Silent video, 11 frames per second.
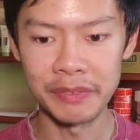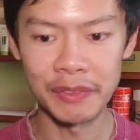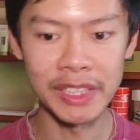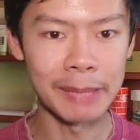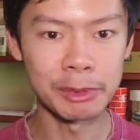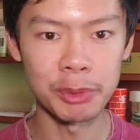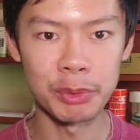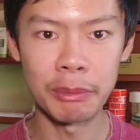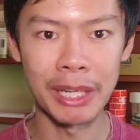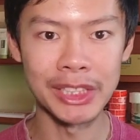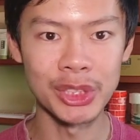different types of
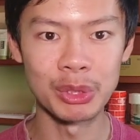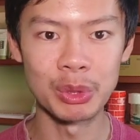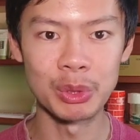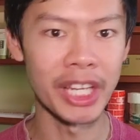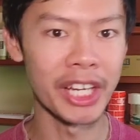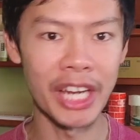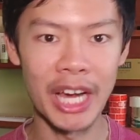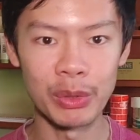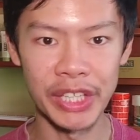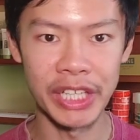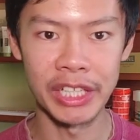Repricer tool that are
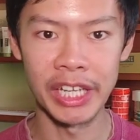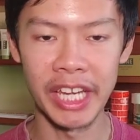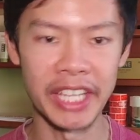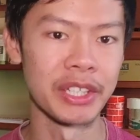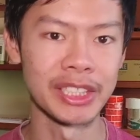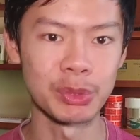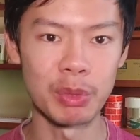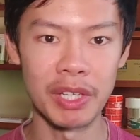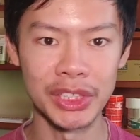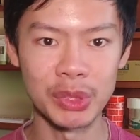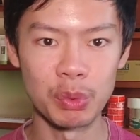out there, and as
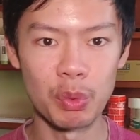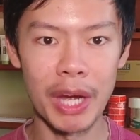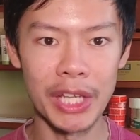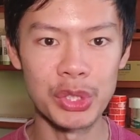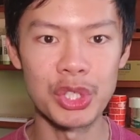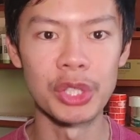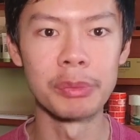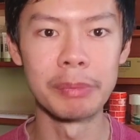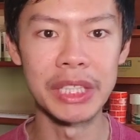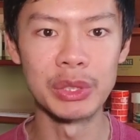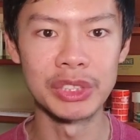well as why you
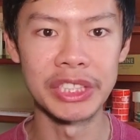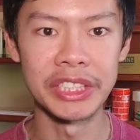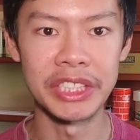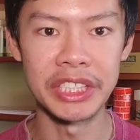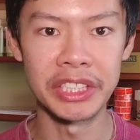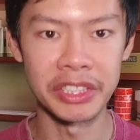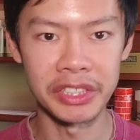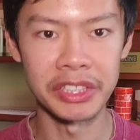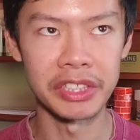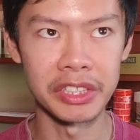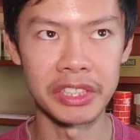shouldn't be using the
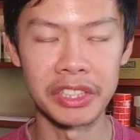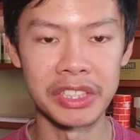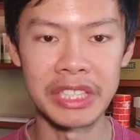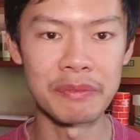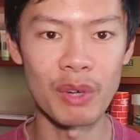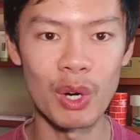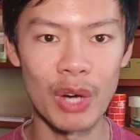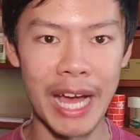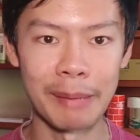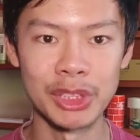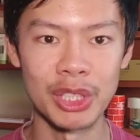
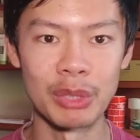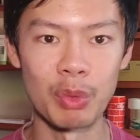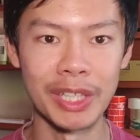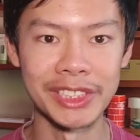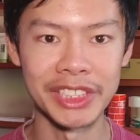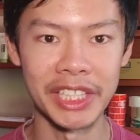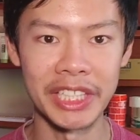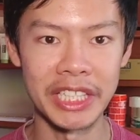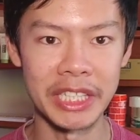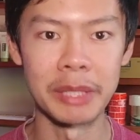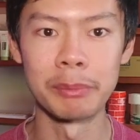default Amazon ones that
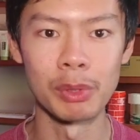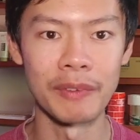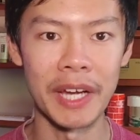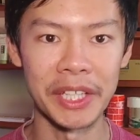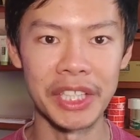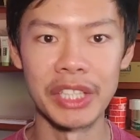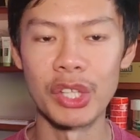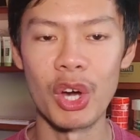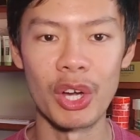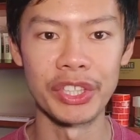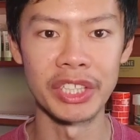they
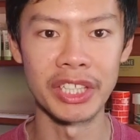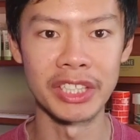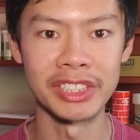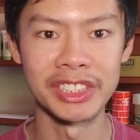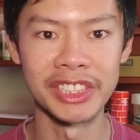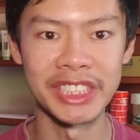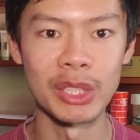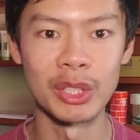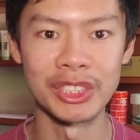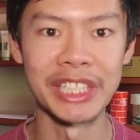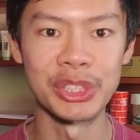provided on the
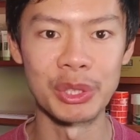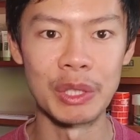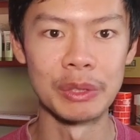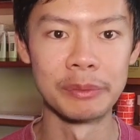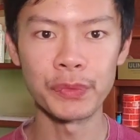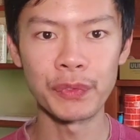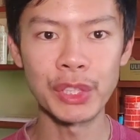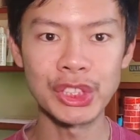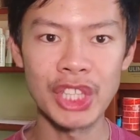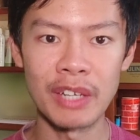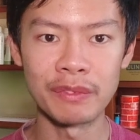Seller Central. So
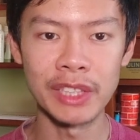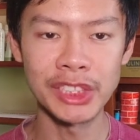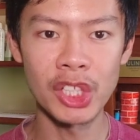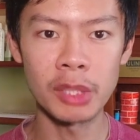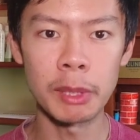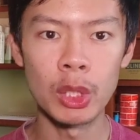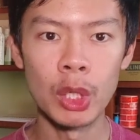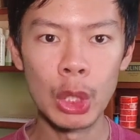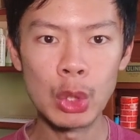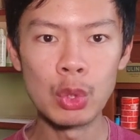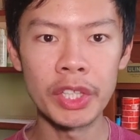first off, let's talk about
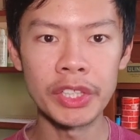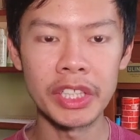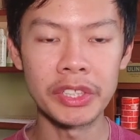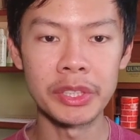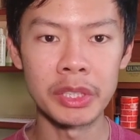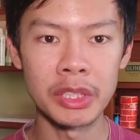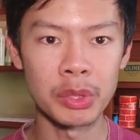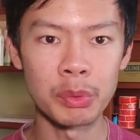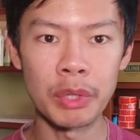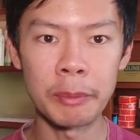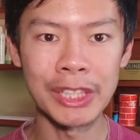who are the
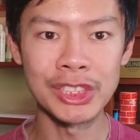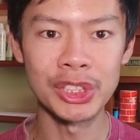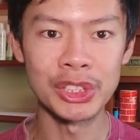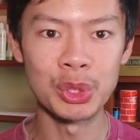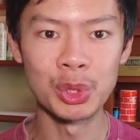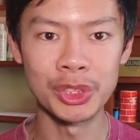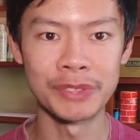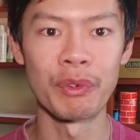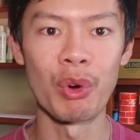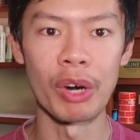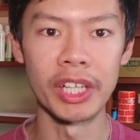Repricer
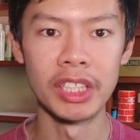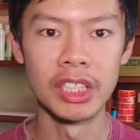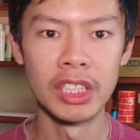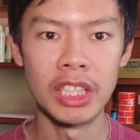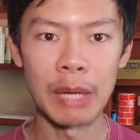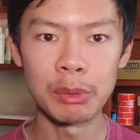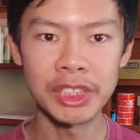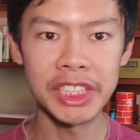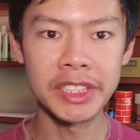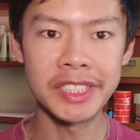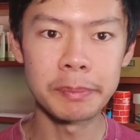tools for. I would
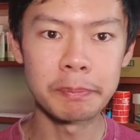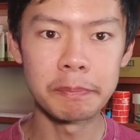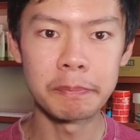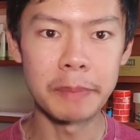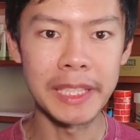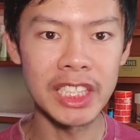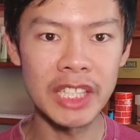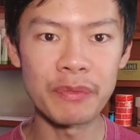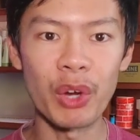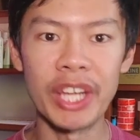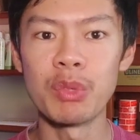say it's
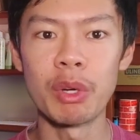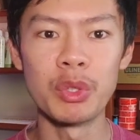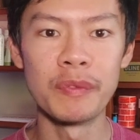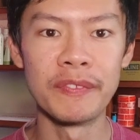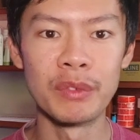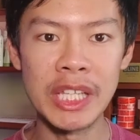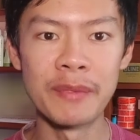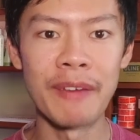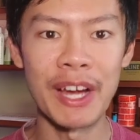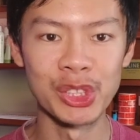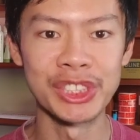basically for anyone who really
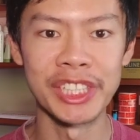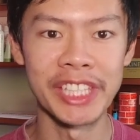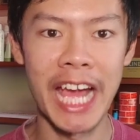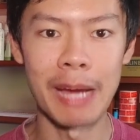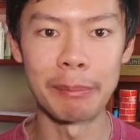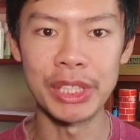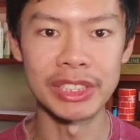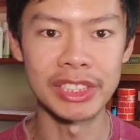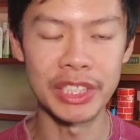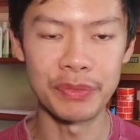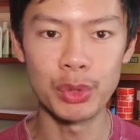values their time,
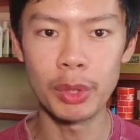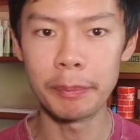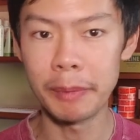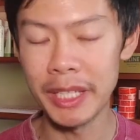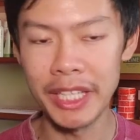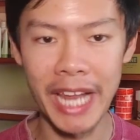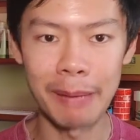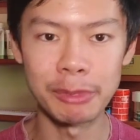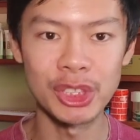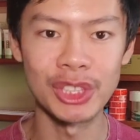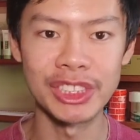because if you have been an
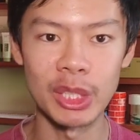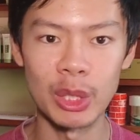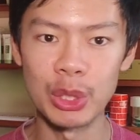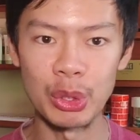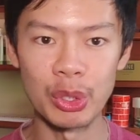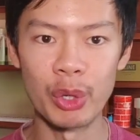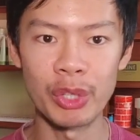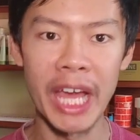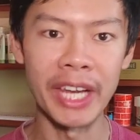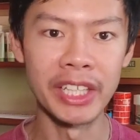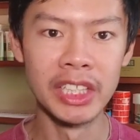Amazon seller, you'll know
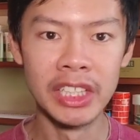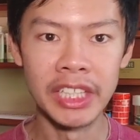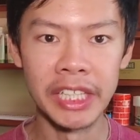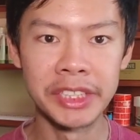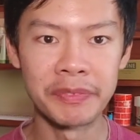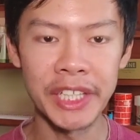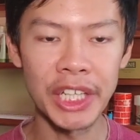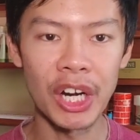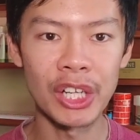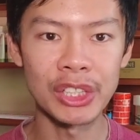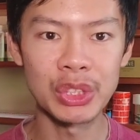that it's very
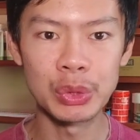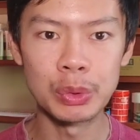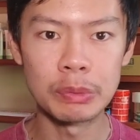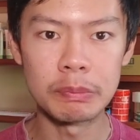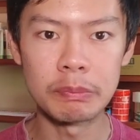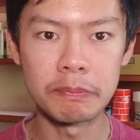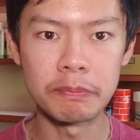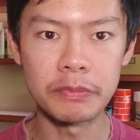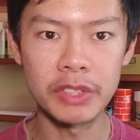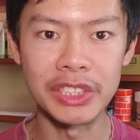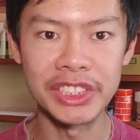hard to
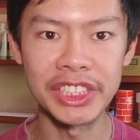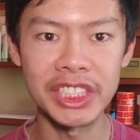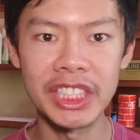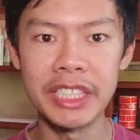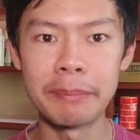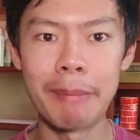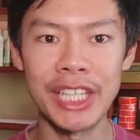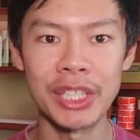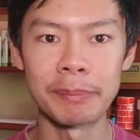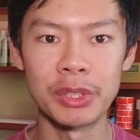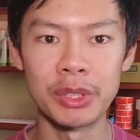consistently
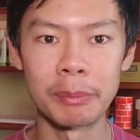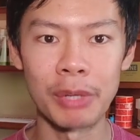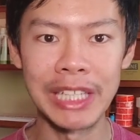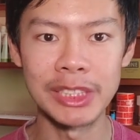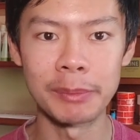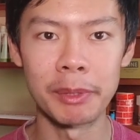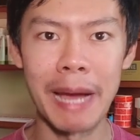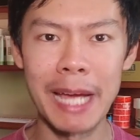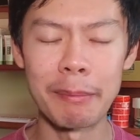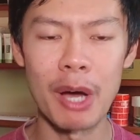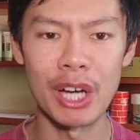match up to the price of the
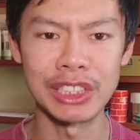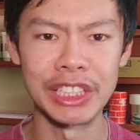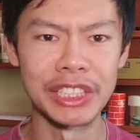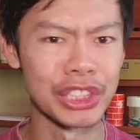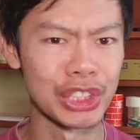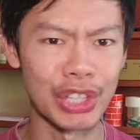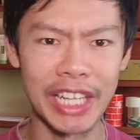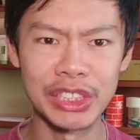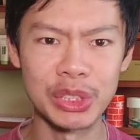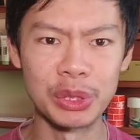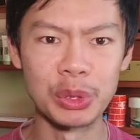buy box and
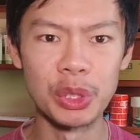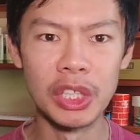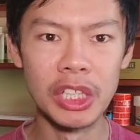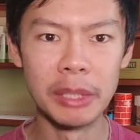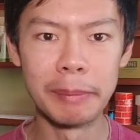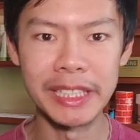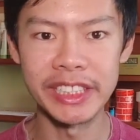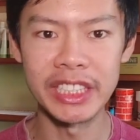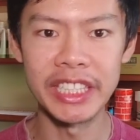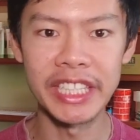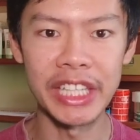trying to
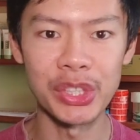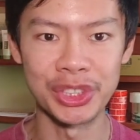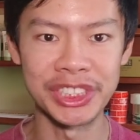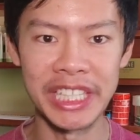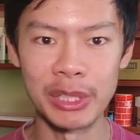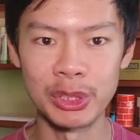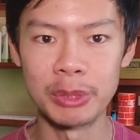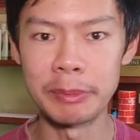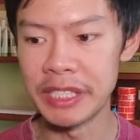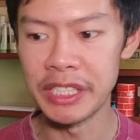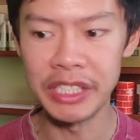basically get your sales
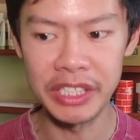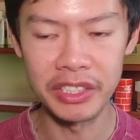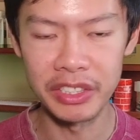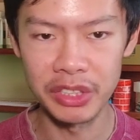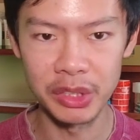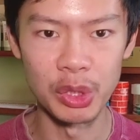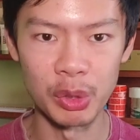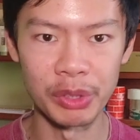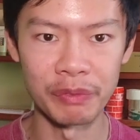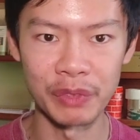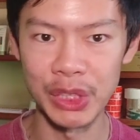to be,
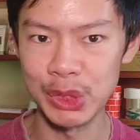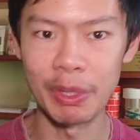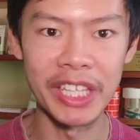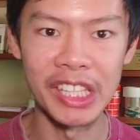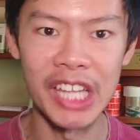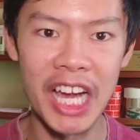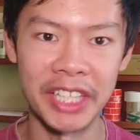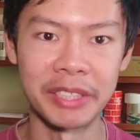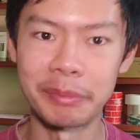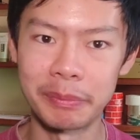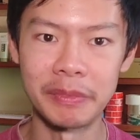the first one in
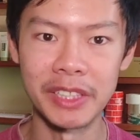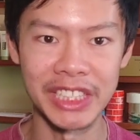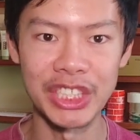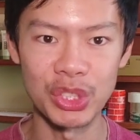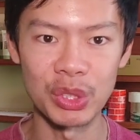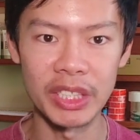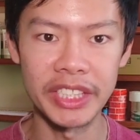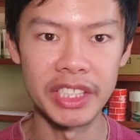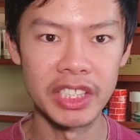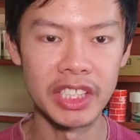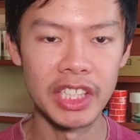line,
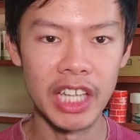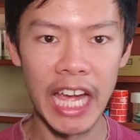essentially.